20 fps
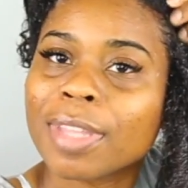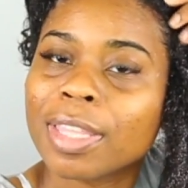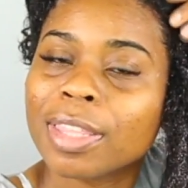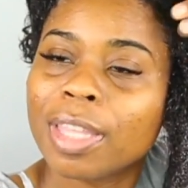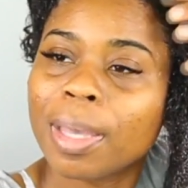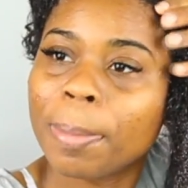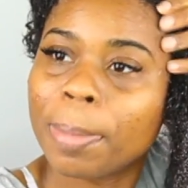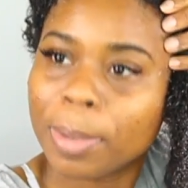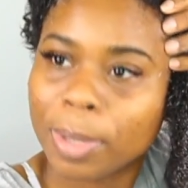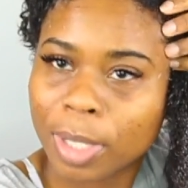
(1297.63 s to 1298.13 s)

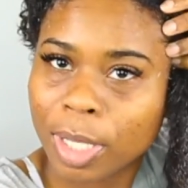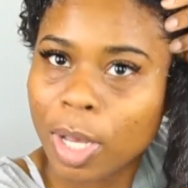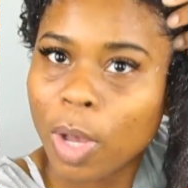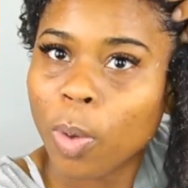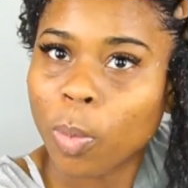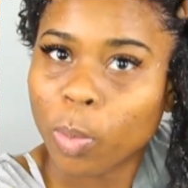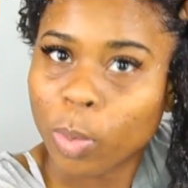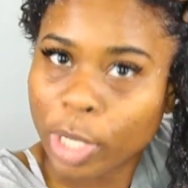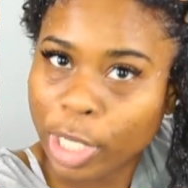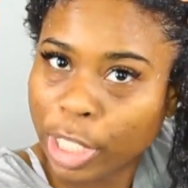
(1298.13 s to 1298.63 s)
the book
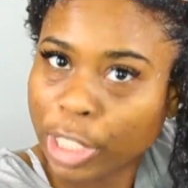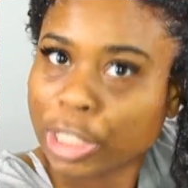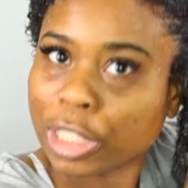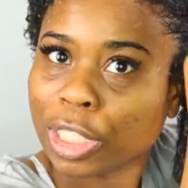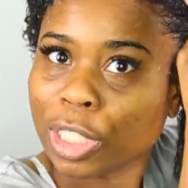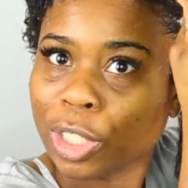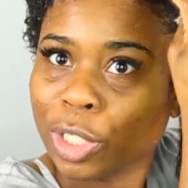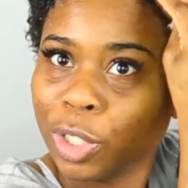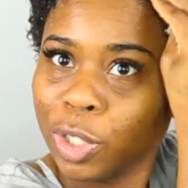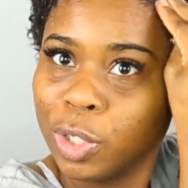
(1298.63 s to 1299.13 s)
was
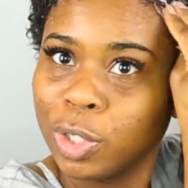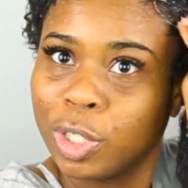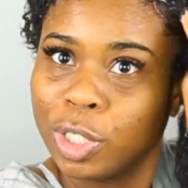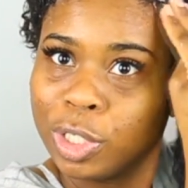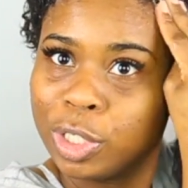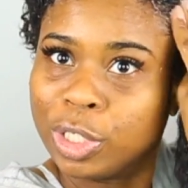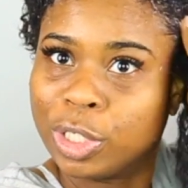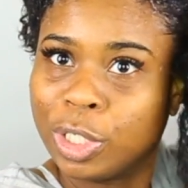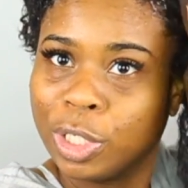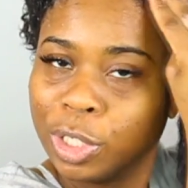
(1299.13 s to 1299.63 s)

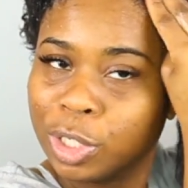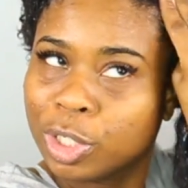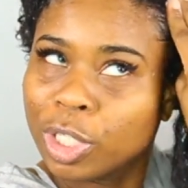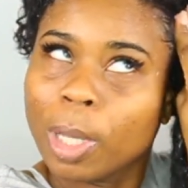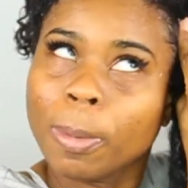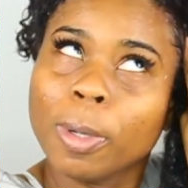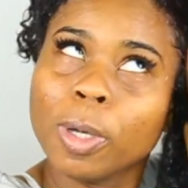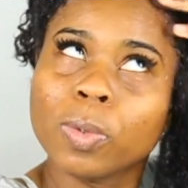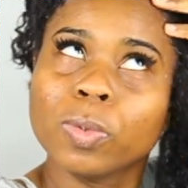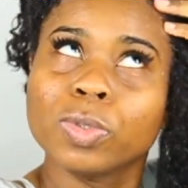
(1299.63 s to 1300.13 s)
good, sis.
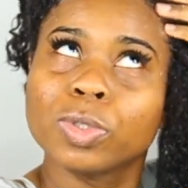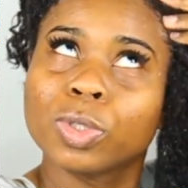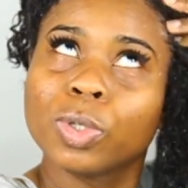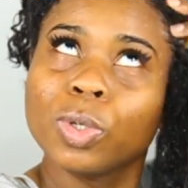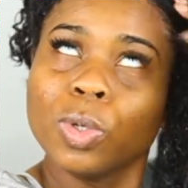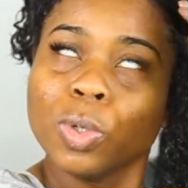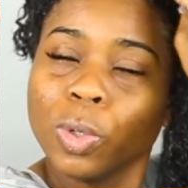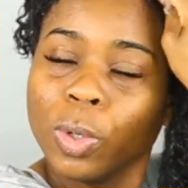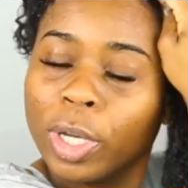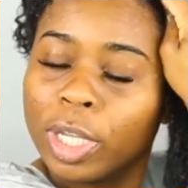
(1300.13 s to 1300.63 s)
The book was
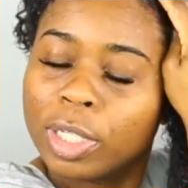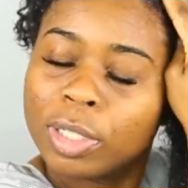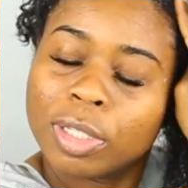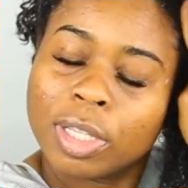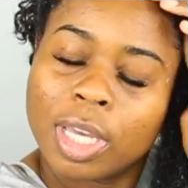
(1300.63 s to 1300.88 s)
good.